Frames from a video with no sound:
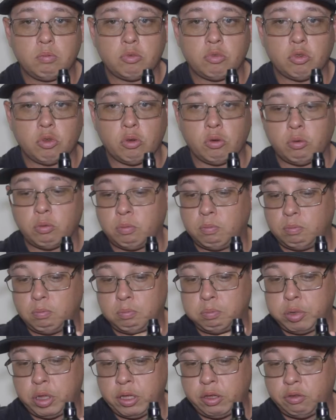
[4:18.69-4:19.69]
So
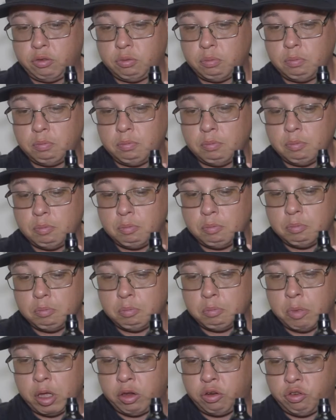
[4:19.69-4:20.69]
please
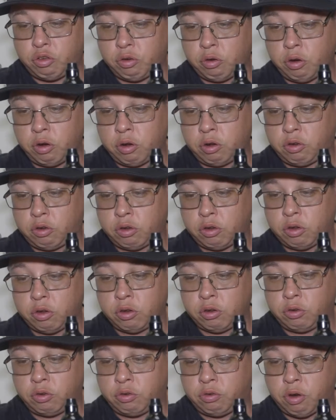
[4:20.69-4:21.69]
make sure
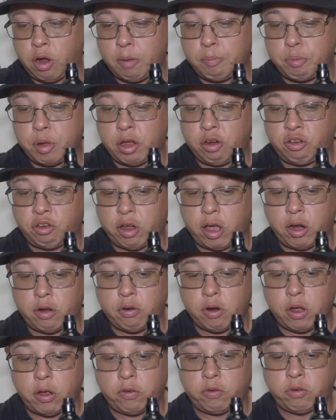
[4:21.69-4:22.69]
to drop by
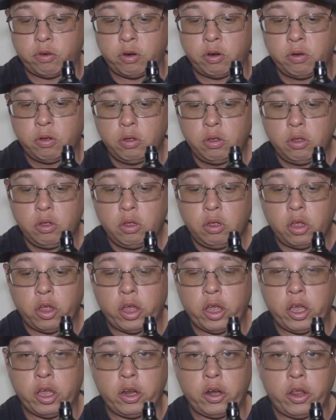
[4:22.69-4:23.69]
Shatterizer
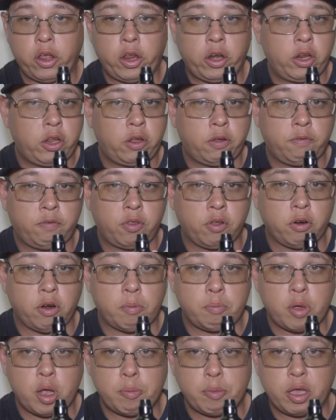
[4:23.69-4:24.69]
at any of their
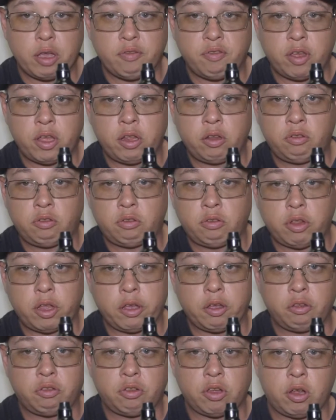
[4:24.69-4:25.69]
upcoming events.
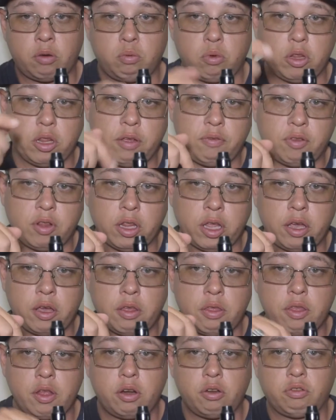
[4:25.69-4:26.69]
Like I said, we'll leave a link
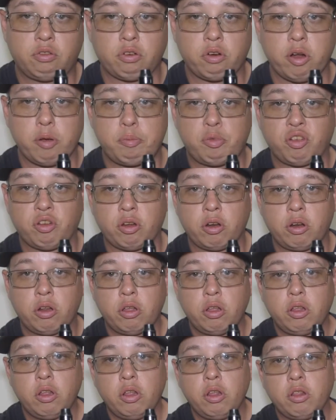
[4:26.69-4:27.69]
in the description.
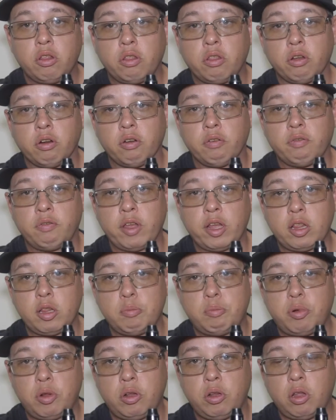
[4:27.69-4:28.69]
They're
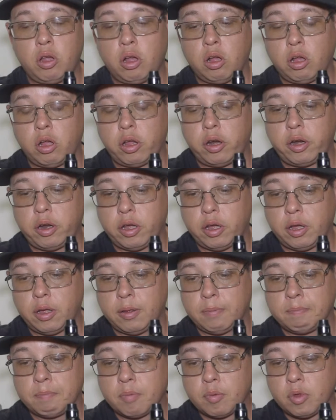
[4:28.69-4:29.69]
available on
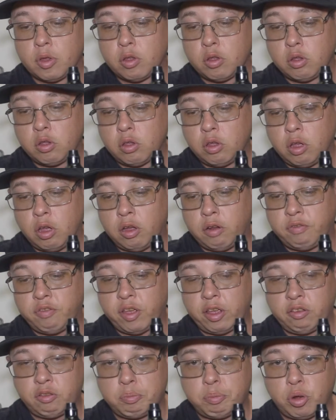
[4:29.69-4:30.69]

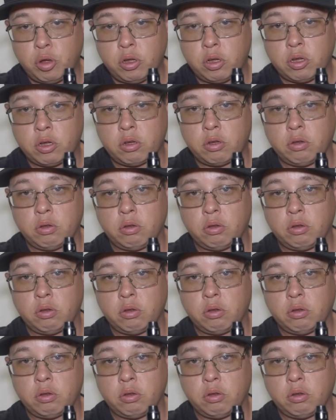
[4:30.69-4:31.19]
Facebook.